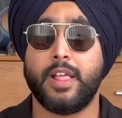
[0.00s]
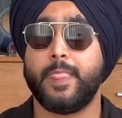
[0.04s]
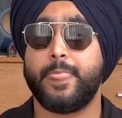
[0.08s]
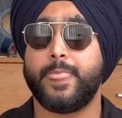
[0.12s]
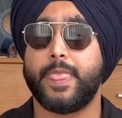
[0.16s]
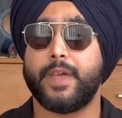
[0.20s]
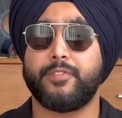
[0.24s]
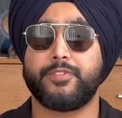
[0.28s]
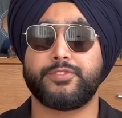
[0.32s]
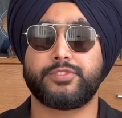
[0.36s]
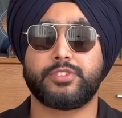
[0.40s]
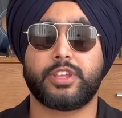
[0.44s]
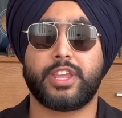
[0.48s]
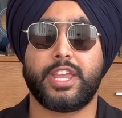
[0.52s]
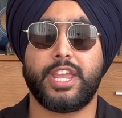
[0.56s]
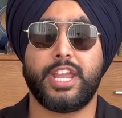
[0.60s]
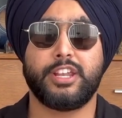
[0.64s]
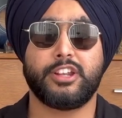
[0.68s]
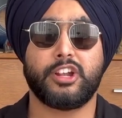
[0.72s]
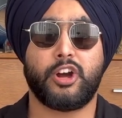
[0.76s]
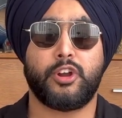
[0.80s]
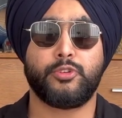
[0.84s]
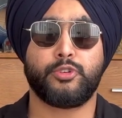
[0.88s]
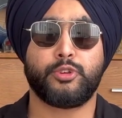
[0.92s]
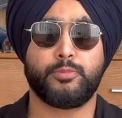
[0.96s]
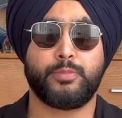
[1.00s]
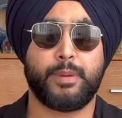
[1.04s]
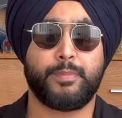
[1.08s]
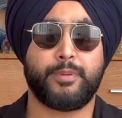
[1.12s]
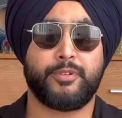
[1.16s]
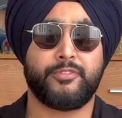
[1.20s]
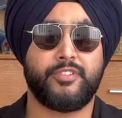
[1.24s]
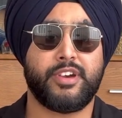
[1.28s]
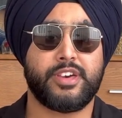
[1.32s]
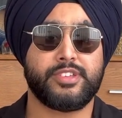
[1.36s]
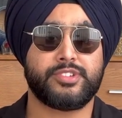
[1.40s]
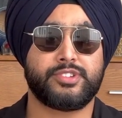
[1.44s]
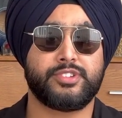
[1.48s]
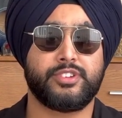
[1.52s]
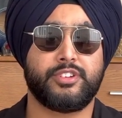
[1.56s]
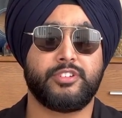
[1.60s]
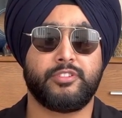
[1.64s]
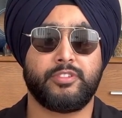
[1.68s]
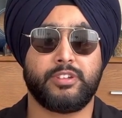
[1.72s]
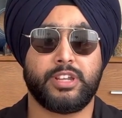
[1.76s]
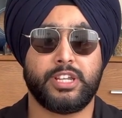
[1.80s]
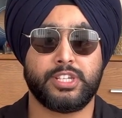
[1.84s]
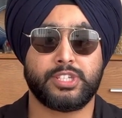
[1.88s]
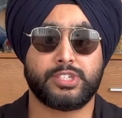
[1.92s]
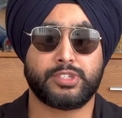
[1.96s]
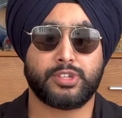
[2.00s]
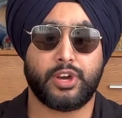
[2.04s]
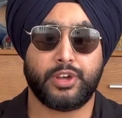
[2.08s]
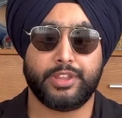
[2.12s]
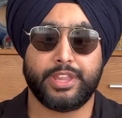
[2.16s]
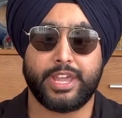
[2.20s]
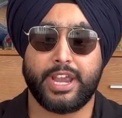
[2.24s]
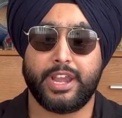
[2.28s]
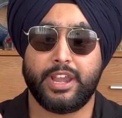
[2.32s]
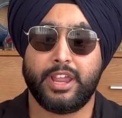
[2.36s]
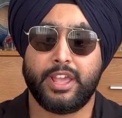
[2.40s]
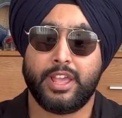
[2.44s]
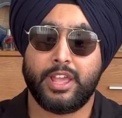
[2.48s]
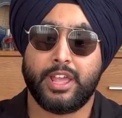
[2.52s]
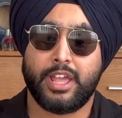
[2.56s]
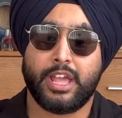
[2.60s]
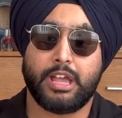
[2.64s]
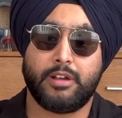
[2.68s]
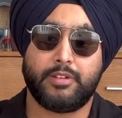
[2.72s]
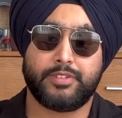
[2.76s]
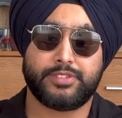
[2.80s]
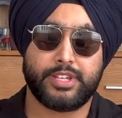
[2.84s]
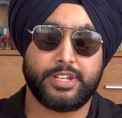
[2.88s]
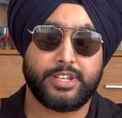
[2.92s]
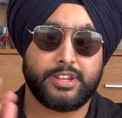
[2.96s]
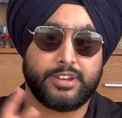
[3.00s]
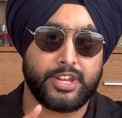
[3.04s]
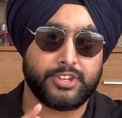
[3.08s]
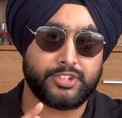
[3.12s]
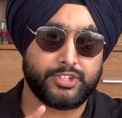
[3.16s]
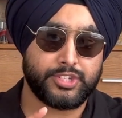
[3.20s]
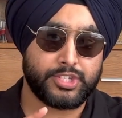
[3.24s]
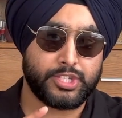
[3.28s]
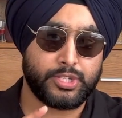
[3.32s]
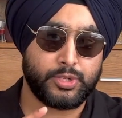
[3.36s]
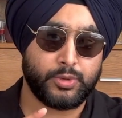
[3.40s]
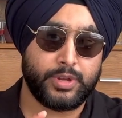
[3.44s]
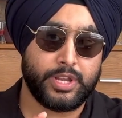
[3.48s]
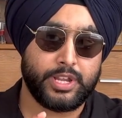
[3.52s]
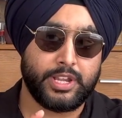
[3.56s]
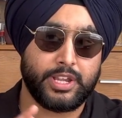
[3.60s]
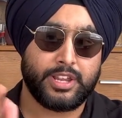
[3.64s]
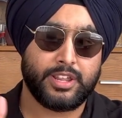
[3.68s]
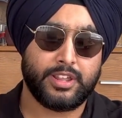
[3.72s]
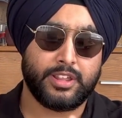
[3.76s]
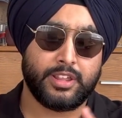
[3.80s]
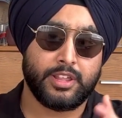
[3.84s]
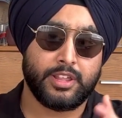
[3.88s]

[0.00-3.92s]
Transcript: That was again down to my professor. He saw that I was an international student